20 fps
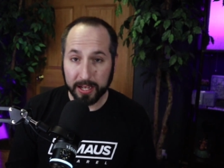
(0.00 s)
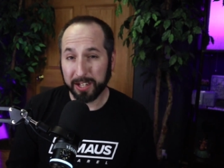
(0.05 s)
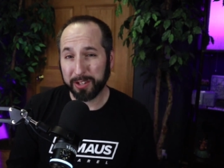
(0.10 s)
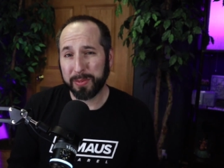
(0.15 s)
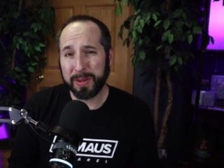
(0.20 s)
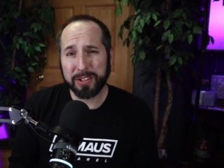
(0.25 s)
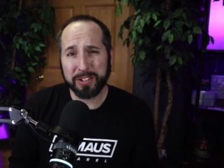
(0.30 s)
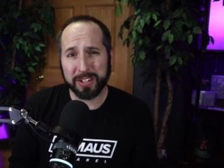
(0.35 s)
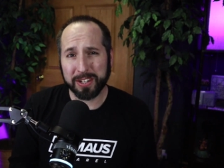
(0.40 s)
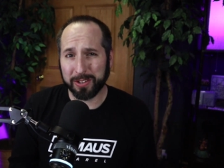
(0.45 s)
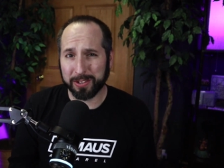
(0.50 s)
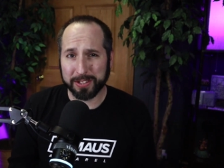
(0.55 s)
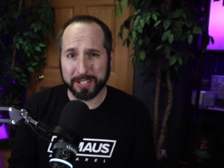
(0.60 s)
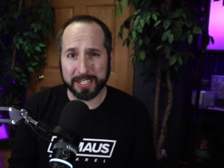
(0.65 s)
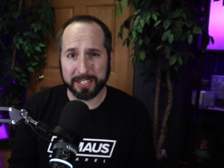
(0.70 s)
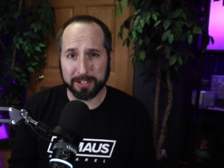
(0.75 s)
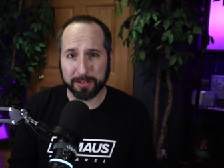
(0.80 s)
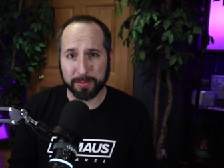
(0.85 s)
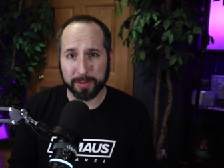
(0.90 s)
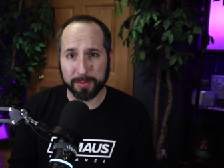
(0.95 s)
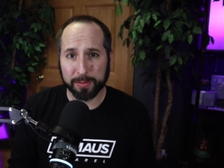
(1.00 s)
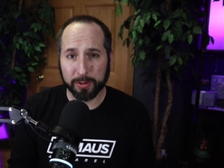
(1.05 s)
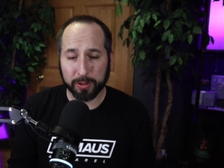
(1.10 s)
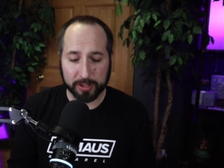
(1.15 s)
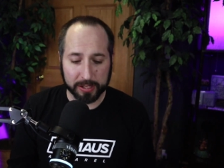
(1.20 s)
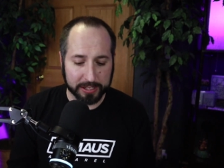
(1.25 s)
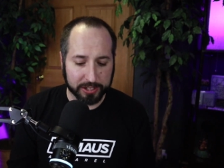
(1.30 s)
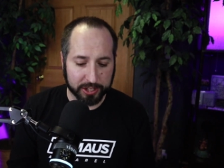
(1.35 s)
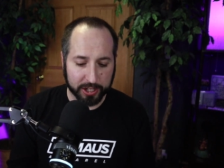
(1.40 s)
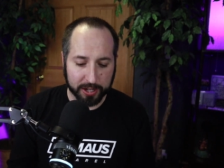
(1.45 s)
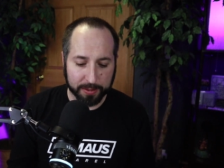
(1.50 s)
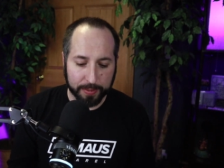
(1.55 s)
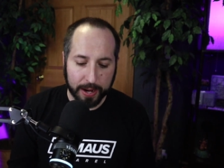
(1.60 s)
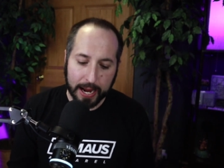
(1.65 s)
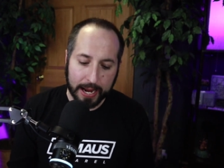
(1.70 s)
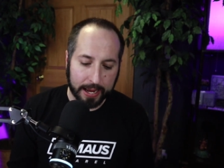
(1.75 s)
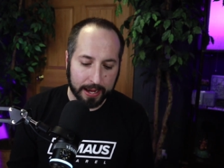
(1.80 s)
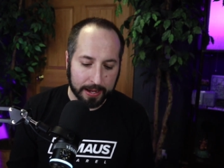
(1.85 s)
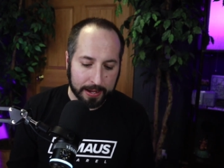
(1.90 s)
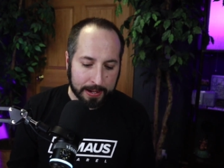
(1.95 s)
especially an Old Testament book like
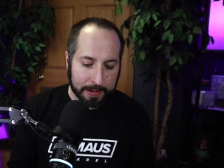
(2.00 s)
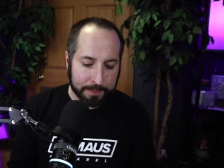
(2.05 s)
Jeremiah,